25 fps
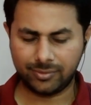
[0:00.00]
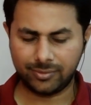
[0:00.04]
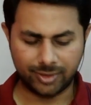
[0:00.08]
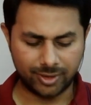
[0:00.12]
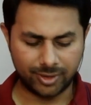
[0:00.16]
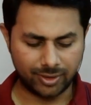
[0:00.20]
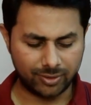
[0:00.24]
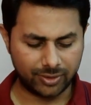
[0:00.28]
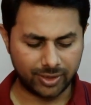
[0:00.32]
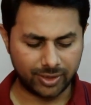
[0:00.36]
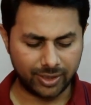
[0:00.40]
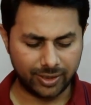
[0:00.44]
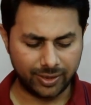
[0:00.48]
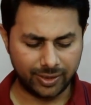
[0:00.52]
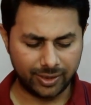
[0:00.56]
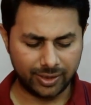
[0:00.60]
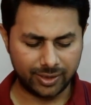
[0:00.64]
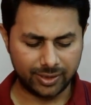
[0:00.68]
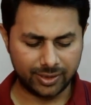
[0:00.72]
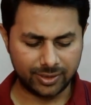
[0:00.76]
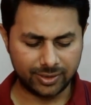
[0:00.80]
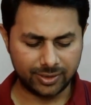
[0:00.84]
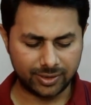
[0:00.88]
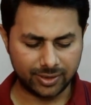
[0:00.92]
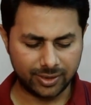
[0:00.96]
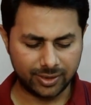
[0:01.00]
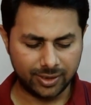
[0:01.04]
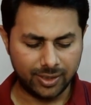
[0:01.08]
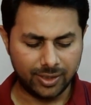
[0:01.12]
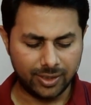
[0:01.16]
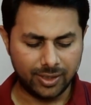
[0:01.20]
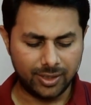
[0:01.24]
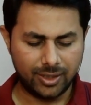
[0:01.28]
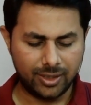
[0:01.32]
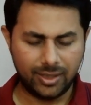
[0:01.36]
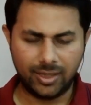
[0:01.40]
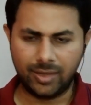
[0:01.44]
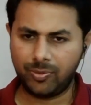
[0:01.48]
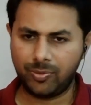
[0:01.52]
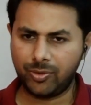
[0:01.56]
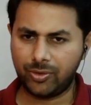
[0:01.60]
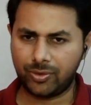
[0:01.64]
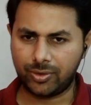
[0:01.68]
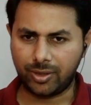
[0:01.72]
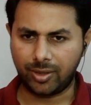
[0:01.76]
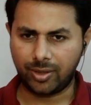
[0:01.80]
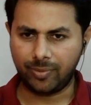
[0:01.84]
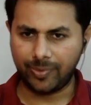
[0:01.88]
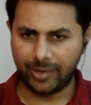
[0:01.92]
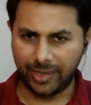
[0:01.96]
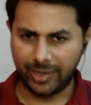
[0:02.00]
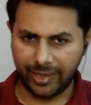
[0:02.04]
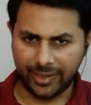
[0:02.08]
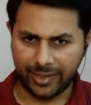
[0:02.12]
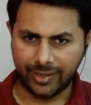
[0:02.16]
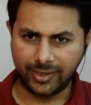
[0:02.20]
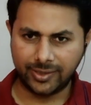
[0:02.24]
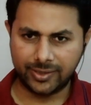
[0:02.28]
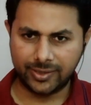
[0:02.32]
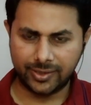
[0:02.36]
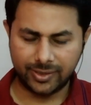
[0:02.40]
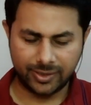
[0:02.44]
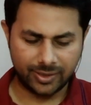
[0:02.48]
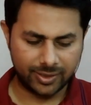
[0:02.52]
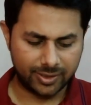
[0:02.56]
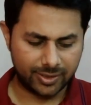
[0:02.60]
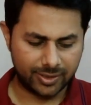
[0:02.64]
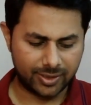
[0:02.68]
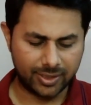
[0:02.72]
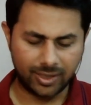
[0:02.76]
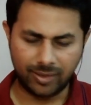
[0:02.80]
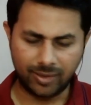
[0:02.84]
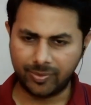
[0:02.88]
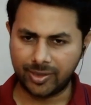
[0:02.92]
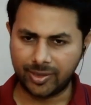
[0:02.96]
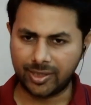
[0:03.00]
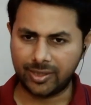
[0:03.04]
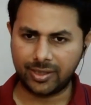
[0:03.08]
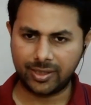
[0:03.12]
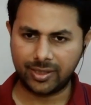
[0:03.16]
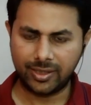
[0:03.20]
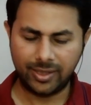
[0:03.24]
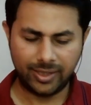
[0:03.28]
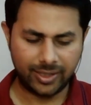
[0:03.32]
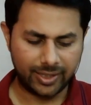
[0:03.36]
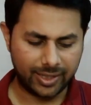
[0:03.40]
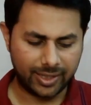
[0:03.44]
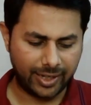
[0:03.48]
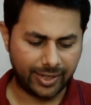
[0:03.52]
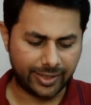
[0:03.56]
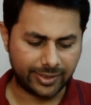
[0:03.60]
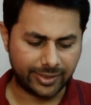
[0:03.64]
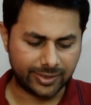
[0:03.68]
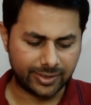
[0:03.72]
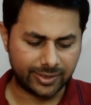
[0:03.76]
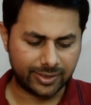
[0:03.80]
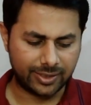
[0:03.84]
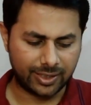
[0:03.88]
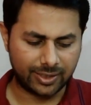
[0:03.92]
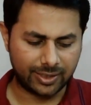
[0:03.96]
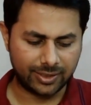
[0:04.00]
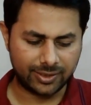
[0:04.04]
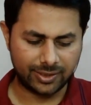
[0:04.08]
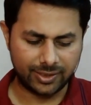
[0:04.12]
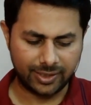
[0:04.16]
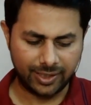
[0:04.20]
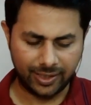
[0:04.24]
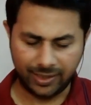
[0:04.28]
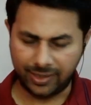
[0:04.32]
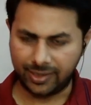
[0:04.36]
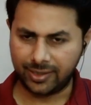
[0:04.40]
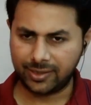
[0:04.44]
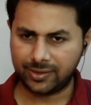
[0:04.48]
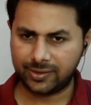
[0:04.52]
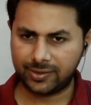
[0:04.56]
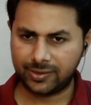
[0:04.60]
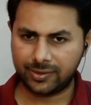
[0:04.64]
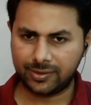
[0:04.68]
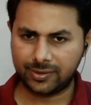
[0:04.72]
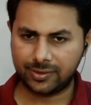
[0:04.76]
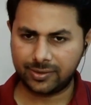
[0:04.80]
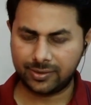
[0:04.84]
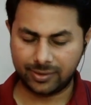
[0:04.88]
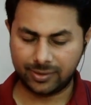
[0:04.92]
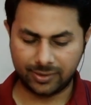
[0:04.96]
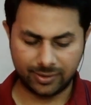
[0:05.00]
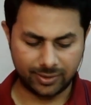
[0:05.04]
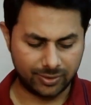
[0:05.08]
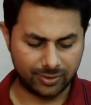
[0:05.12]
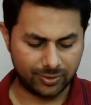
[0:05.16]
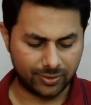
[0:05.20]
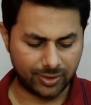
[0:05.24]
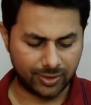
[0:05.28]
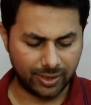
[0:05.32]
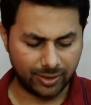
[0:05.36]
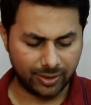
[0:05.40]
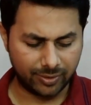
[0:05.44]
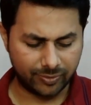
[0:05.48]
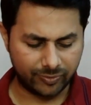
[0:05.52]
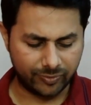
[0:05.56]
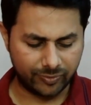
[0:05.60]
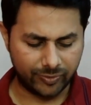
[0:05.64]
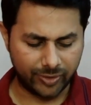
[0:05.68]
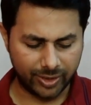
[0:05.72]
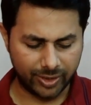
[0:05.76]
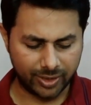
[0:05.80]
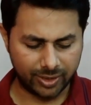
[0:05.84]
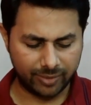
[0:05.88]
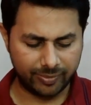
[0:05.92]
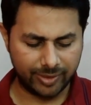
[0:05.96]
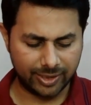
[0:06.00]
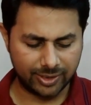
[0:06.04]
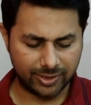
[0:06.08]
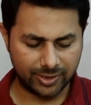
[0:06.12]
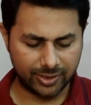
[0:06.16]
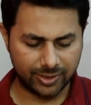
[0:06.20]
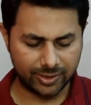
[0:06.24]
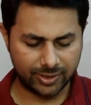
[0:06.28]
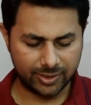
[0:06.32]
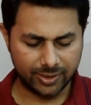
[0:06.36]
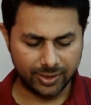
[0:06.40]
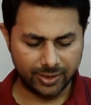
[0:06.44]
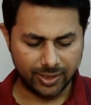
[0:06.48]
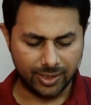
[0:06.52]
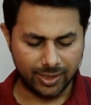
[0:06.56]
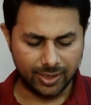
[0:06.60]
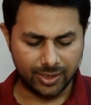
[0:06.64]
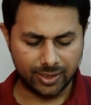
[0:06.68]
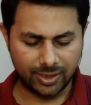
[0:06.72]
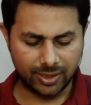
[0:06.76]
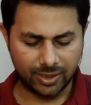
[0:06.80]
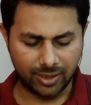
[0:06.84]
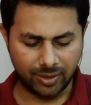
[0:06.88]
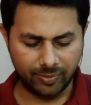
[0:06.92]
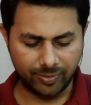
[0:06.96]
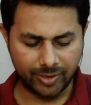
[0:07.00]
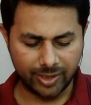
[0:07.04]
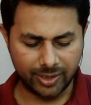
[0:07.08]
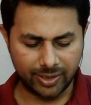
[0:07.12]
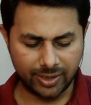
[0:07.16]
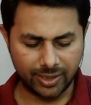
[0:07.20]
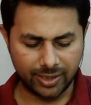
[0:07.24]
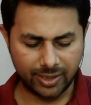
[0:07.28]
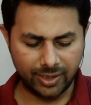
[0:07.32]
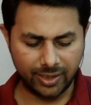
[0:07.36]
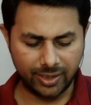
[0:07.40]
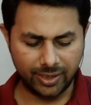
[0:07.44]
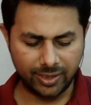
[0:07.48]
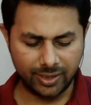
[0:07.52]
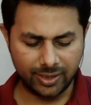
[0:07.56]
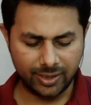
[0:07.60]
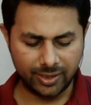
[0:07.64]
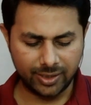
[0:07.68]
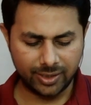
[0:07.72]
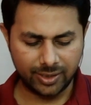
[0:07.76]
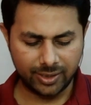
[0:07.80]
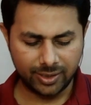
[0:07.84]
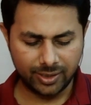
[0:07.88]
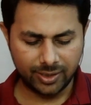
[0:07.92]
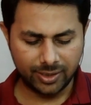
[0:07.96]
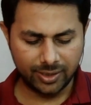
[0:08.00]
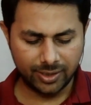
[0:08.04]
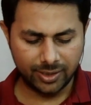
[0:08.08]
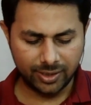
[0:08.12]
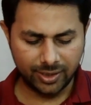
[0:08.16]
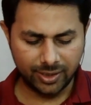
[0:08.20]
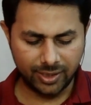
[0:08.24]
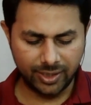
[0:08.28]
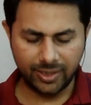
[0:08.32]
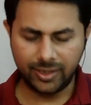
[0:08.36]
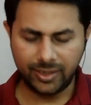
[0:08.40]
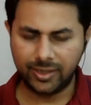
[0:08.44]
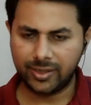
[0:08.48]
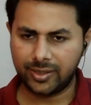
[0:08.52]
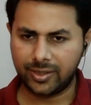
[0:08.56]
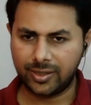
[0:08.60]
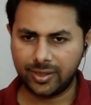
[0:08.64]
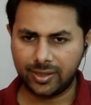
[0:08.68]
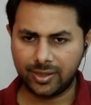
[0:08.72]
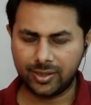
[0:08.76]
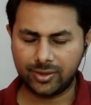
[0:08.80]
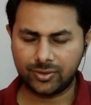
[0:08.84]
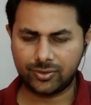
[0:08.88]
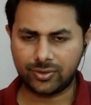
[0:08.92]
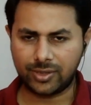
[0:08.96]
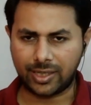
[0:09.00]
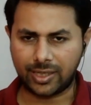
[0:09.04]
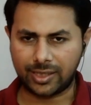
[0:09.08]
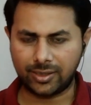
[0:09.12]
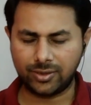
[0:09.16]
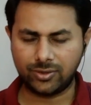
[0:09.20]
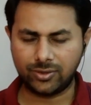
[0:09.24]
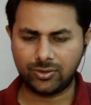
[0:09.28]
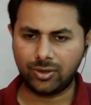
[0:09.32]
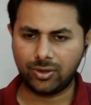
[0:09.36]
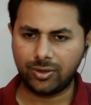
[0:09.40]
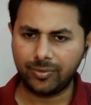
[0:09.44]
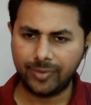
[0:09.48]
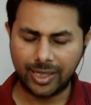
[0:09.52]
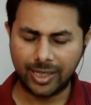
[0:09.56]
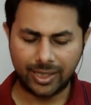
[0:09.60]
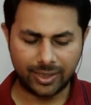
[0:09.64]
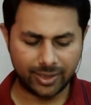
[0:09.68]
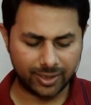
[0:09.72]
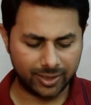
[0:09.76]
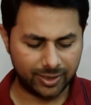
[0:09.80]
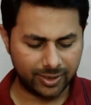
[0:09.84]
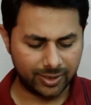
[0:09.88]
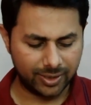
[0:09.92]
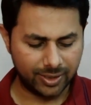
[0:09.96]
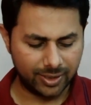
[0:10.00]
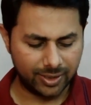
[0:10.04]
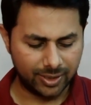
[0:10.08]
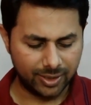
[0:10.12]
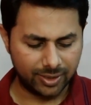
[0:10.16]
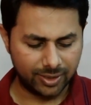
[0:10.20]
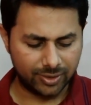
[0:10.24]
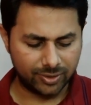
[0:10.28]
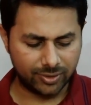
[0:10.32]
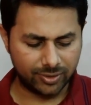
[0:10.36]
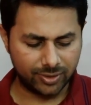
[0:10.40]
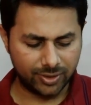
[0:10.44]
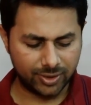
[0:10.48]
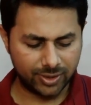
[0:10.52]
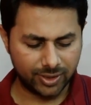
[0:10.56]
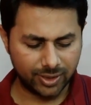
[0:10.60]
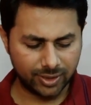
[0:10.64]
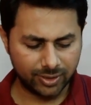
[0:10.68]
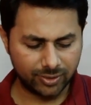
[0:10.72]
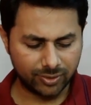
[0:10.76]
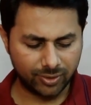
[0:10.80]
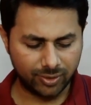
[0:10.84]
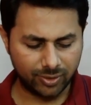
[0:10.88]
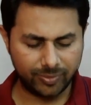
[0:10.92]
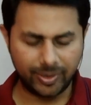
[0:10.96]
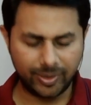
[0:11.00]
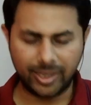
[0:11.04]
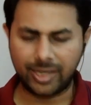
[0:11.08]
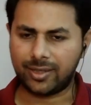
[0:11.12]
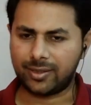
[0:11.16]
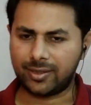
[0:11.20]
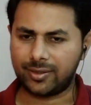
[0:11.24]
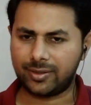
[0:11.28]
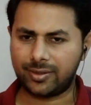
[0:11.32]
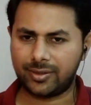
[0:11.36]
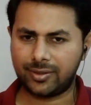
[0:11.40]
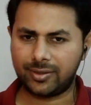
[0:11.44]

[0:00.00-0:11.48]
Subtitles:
Okay, it is, if you drop x, term containing x, that is kx. Okay, what remains is term containing t, so that is omega t. So this is omega.